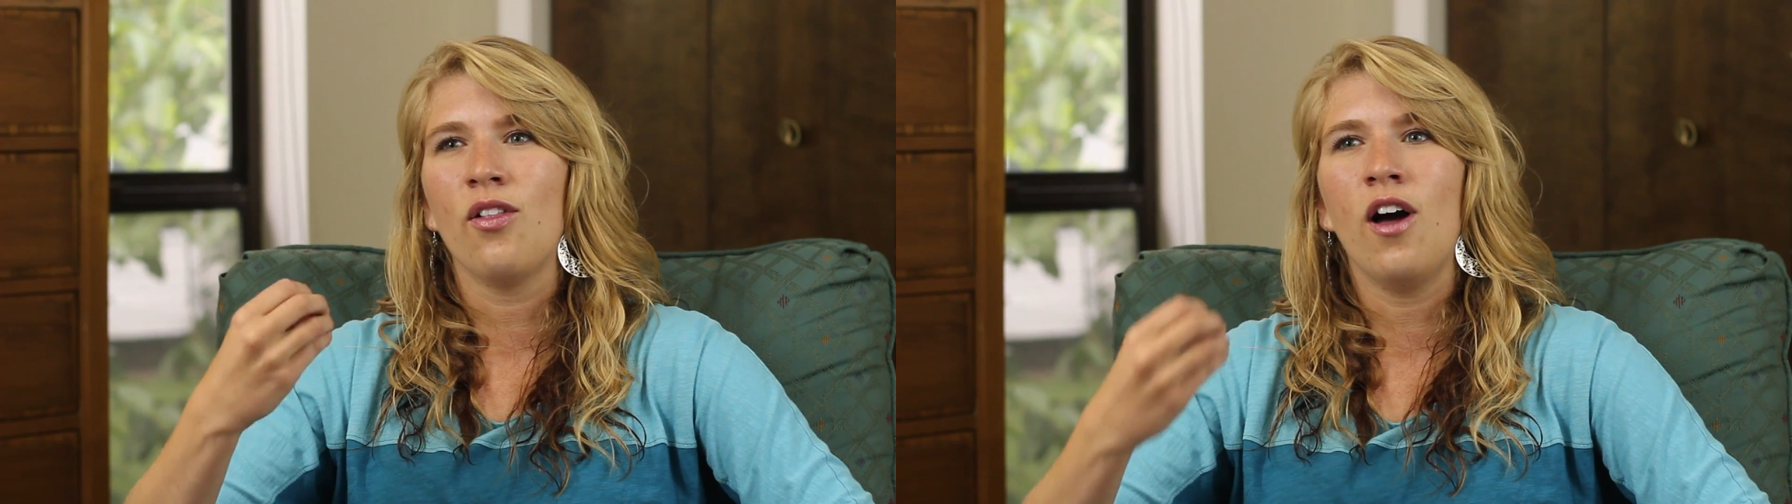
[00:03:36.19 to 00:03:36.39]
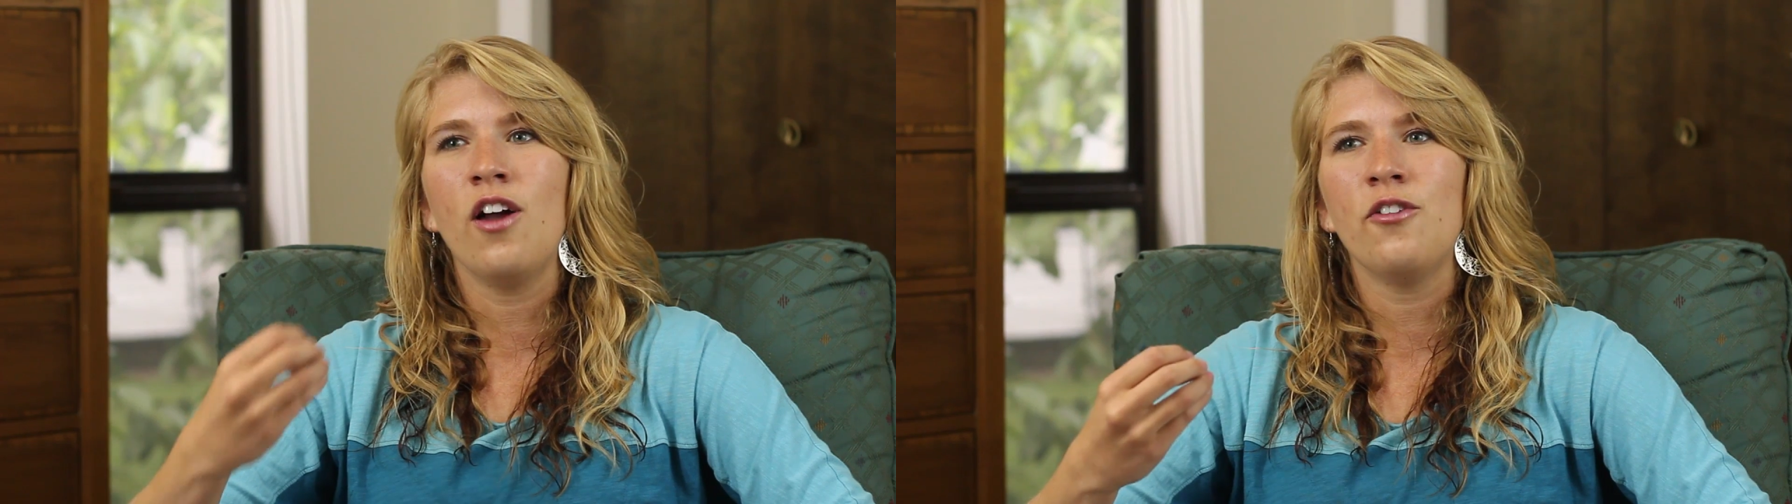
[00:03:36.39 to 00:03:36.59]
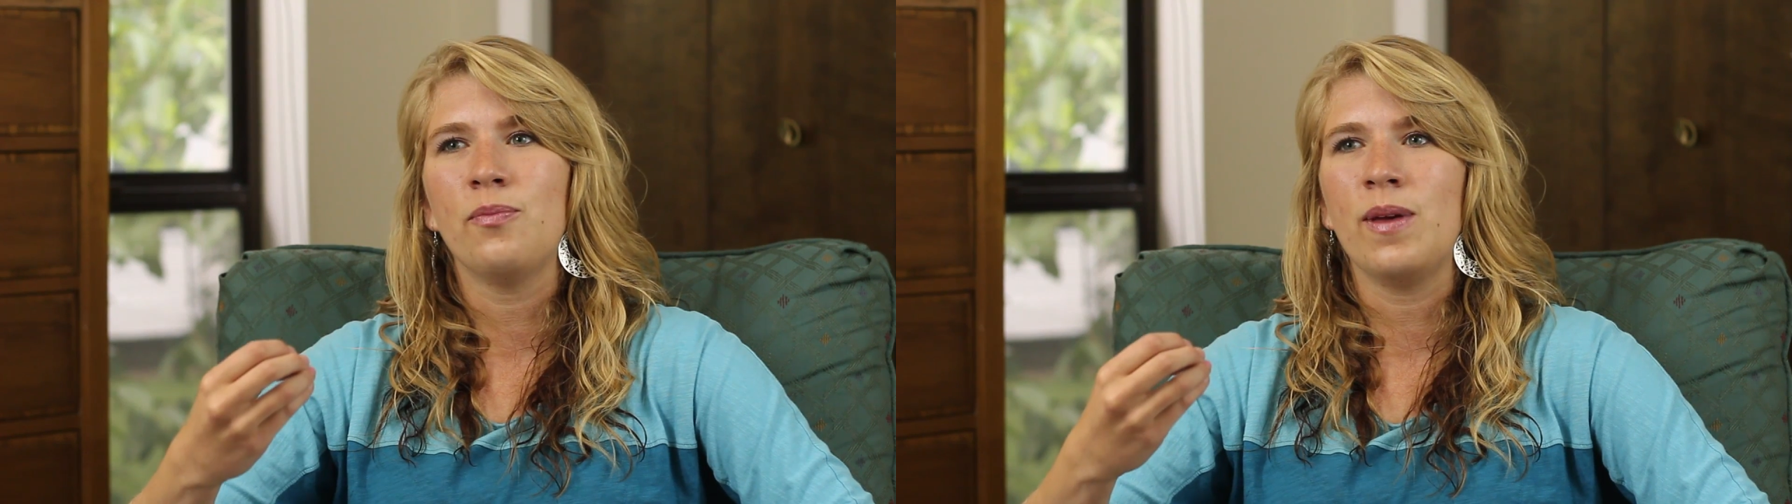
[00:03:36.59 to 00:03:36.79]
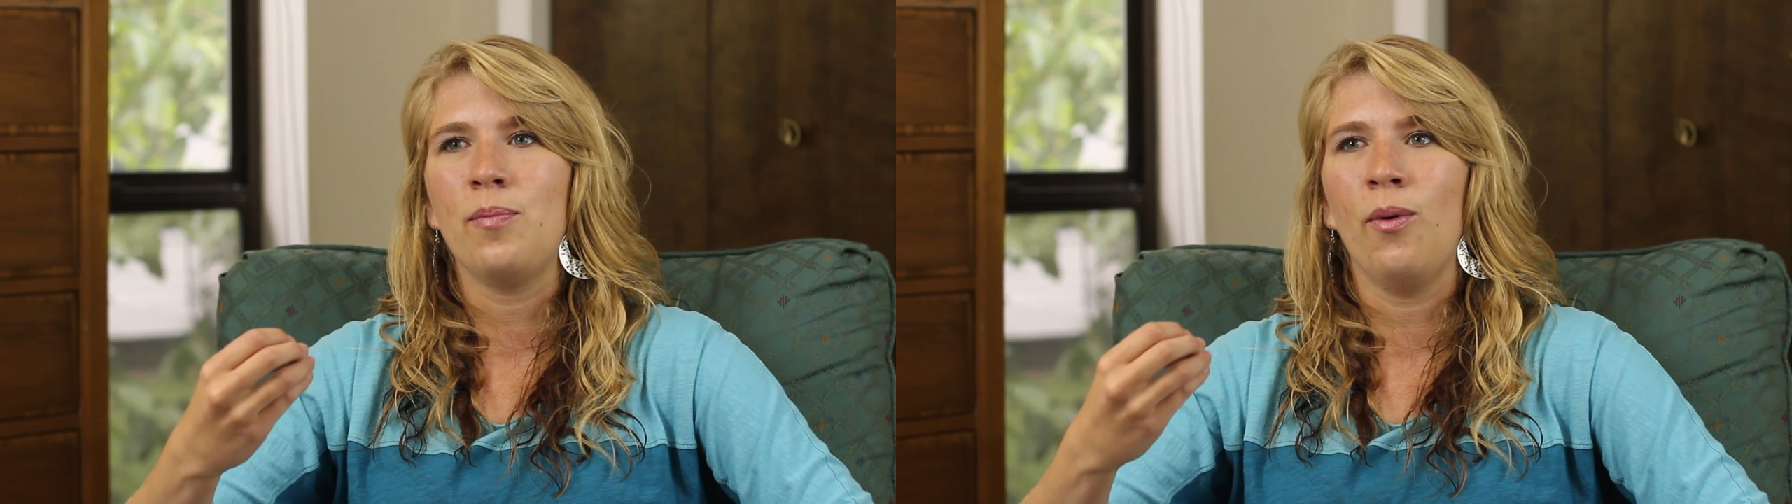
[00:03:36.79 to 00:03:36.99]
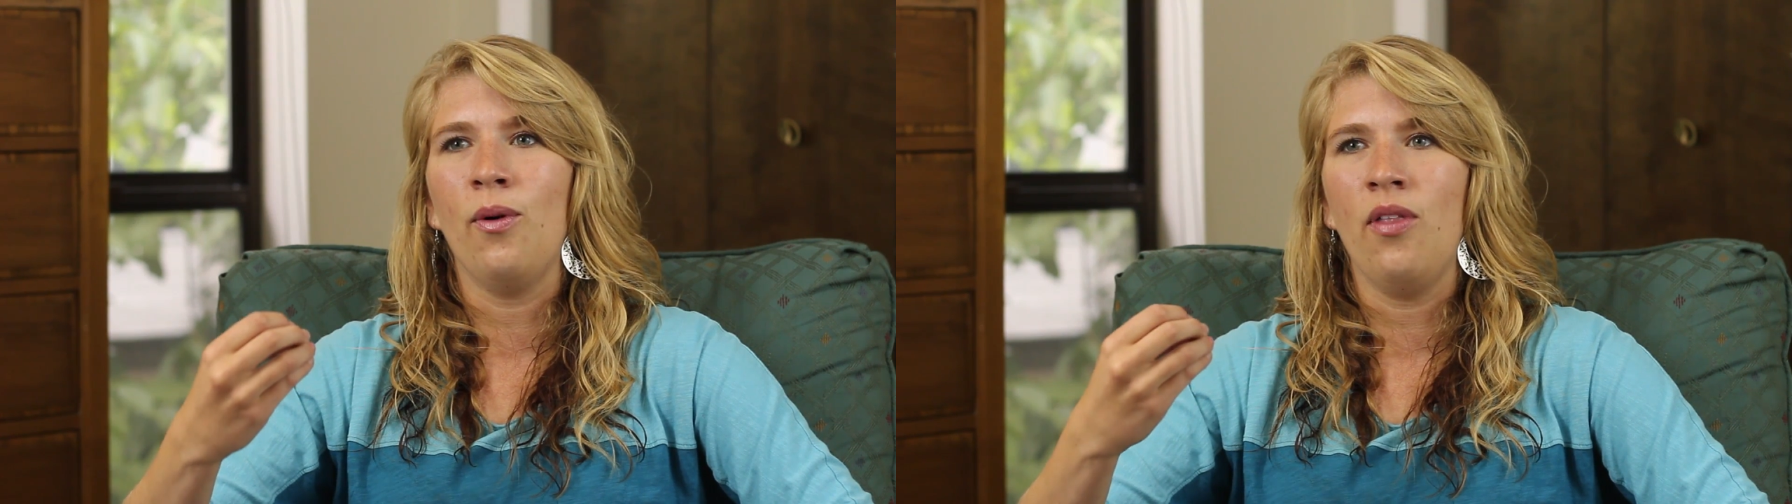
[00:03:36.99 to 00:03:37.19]
a lot of
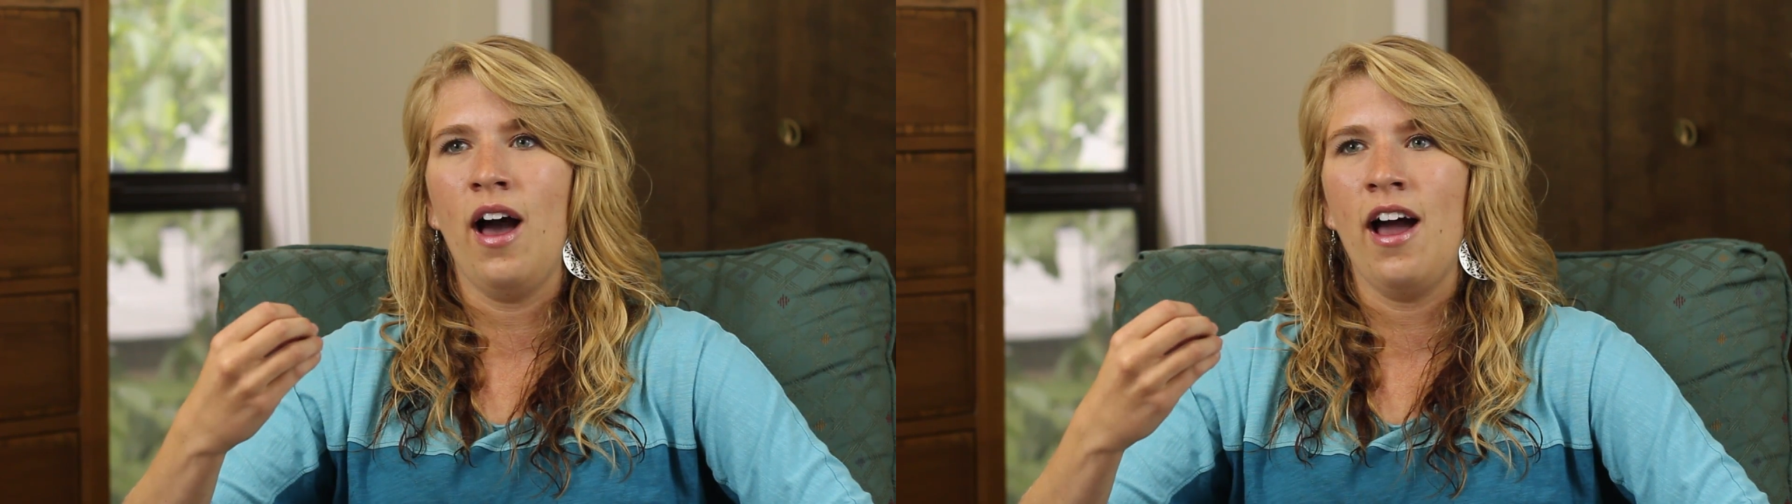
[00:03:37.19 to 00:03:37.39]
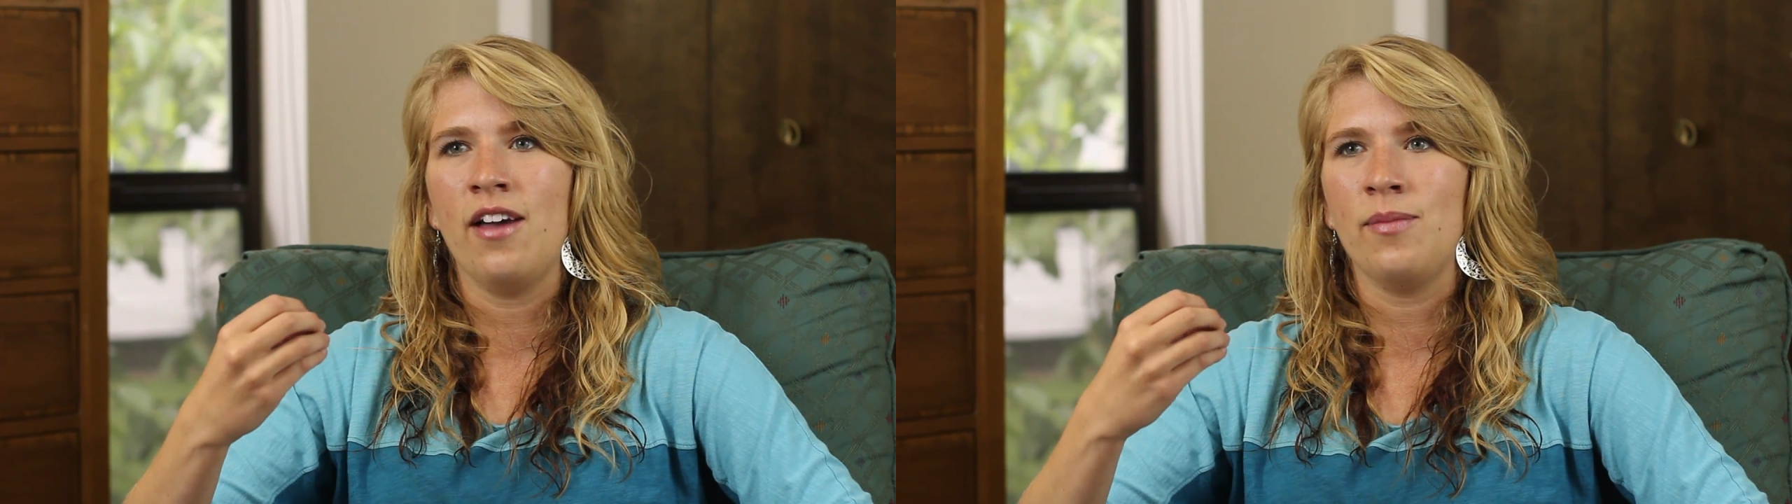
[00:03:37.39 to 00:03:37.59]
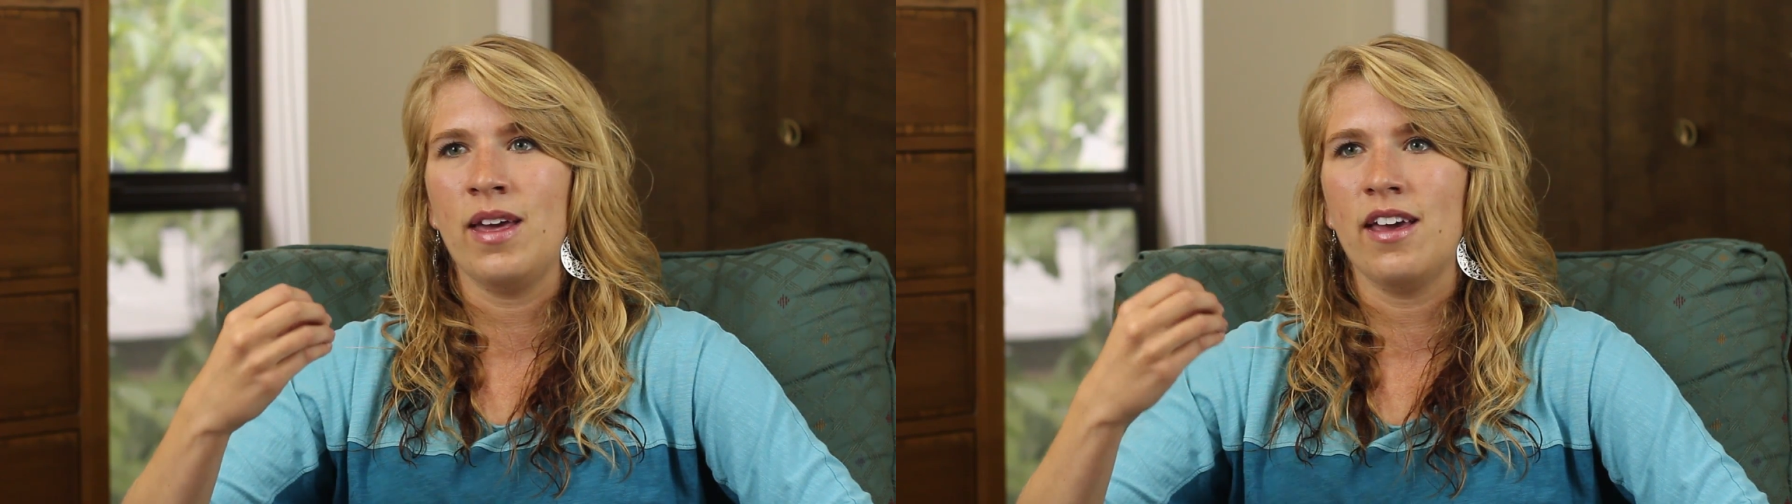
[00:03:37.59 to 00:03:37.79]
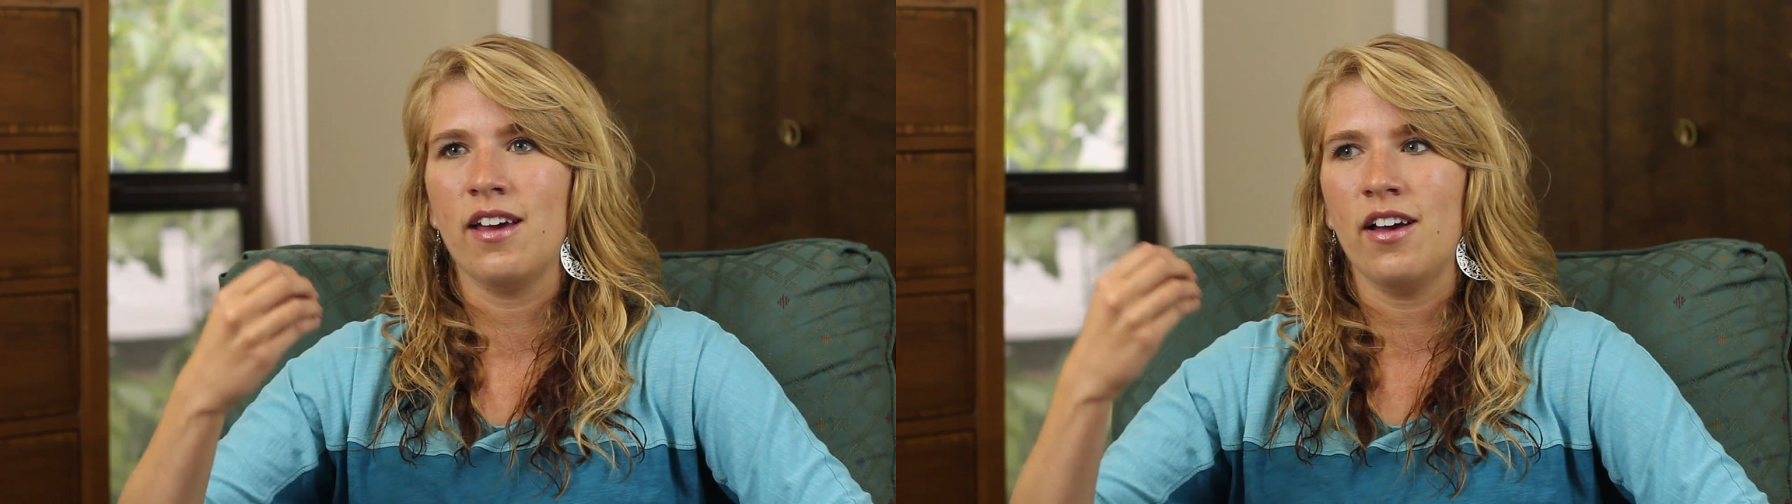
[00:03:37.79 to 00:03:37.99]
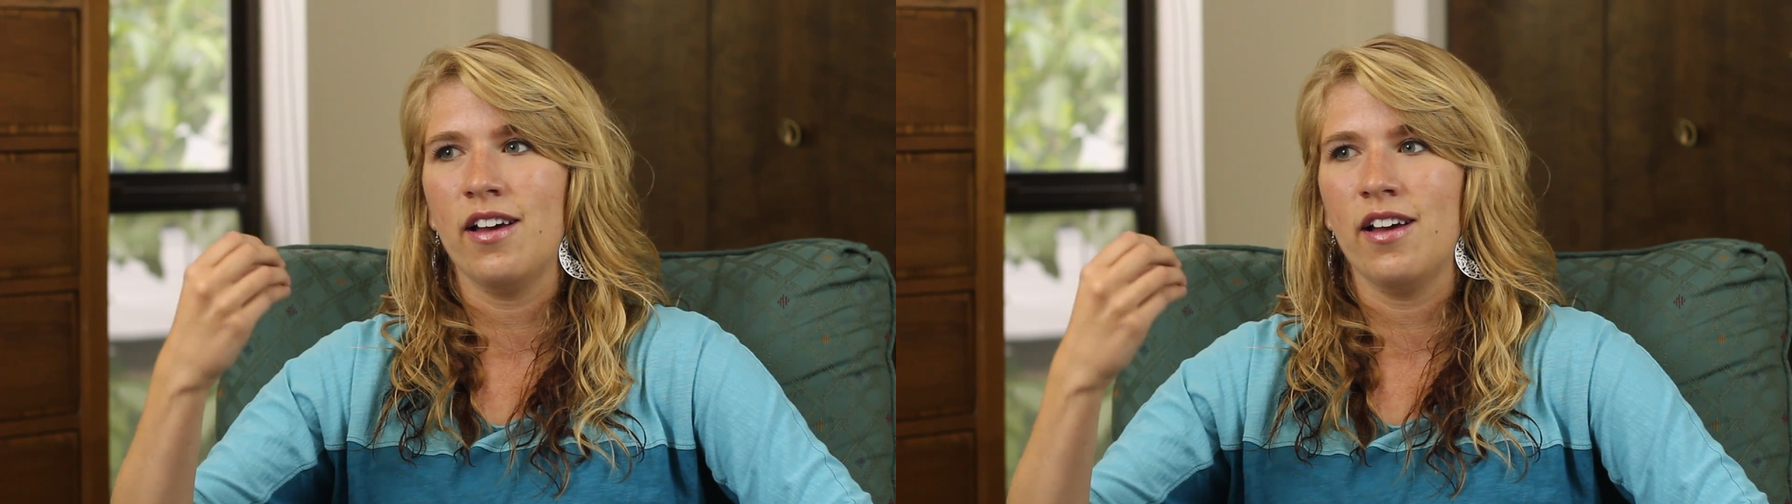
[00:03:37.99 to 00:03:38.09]
people that I meet